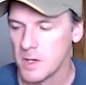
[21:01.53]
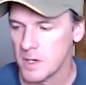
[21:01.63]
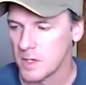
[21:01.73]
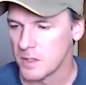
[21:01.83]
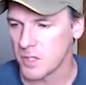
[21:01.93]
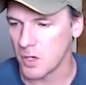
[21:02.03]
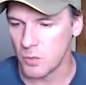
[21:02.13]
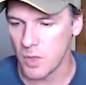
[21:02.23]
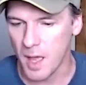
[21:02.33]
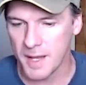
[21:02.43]
So
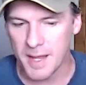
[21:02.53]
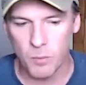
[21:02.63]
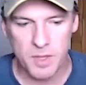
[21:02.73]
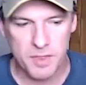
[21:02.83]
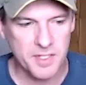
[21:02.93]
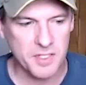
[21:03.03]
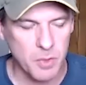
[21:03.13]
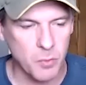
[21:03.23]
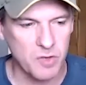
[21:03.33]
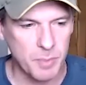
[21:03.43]
again, this is something
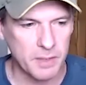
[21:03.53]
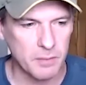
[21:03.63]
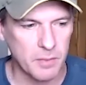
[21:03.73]
we've been